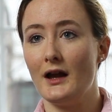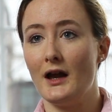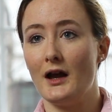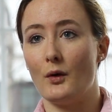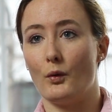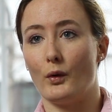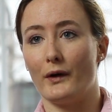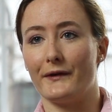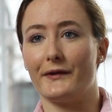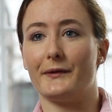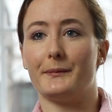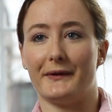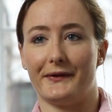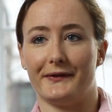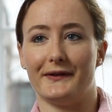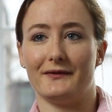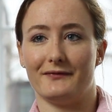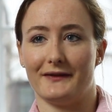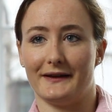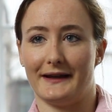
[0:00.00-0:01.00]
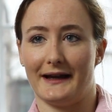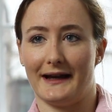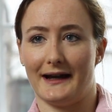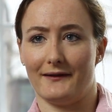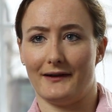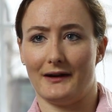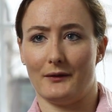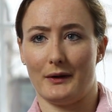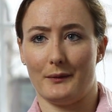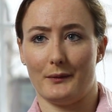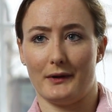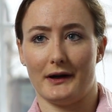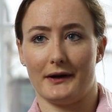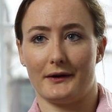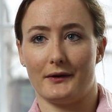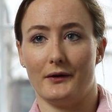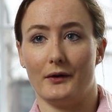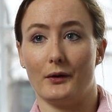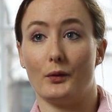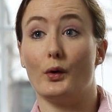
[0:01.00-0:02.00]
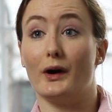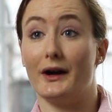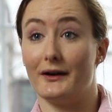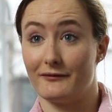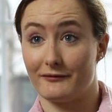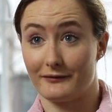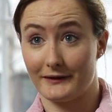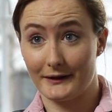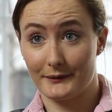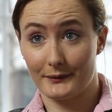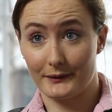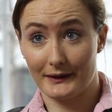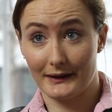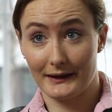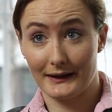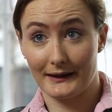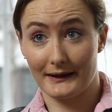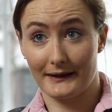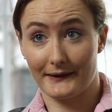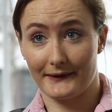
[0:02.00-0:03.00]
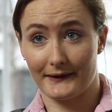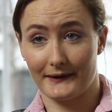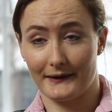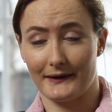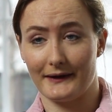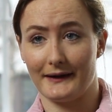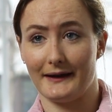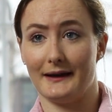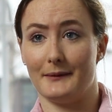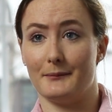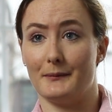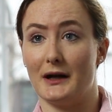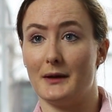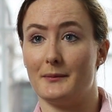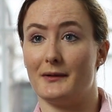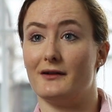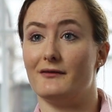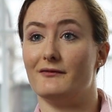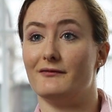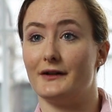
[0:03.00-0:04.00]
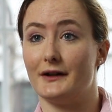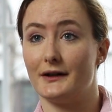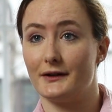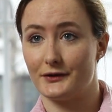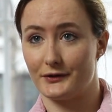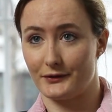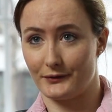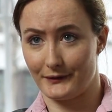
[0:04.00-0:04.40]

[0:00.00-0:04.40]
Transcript: One specific area we work on quite frequently is in the mobile virtual